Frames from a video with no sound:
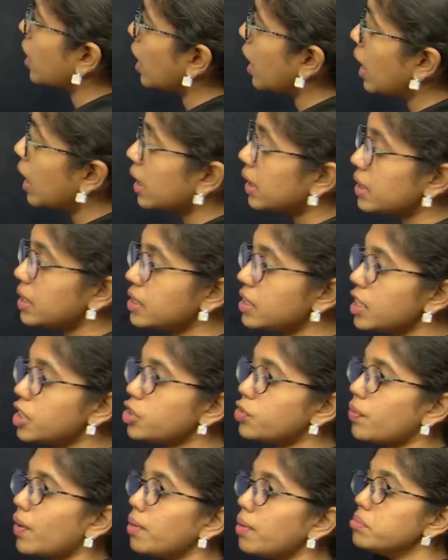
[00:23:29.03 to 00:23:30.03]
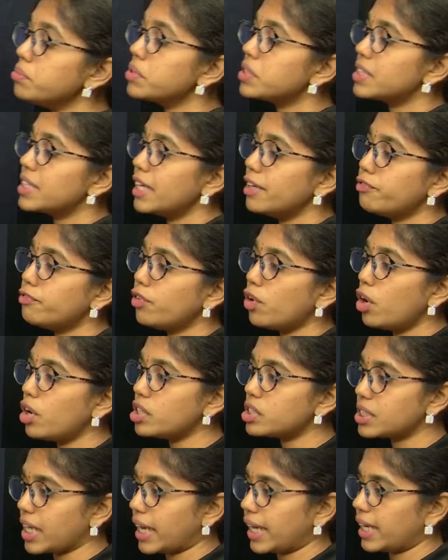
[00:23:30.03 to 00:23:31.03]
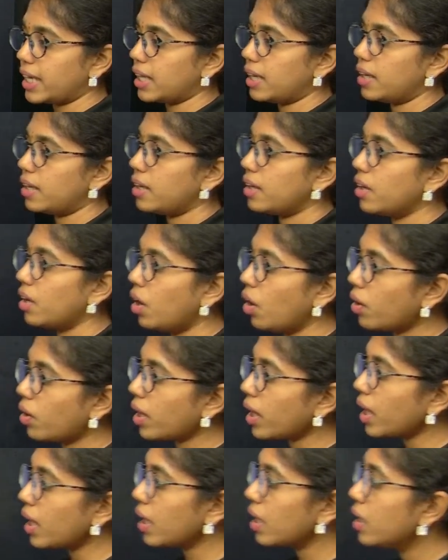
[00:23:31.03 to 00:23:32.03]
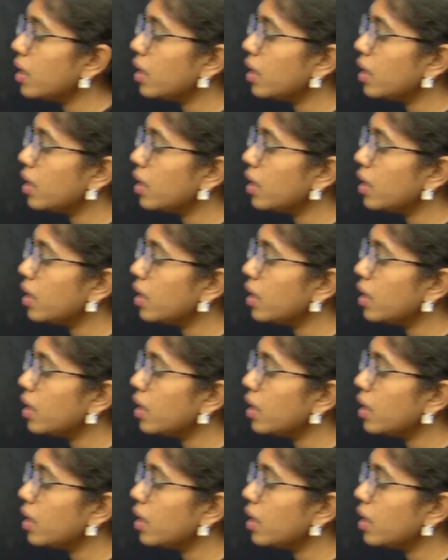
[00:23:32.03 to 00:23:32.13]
This is from C4 cycle. Okay.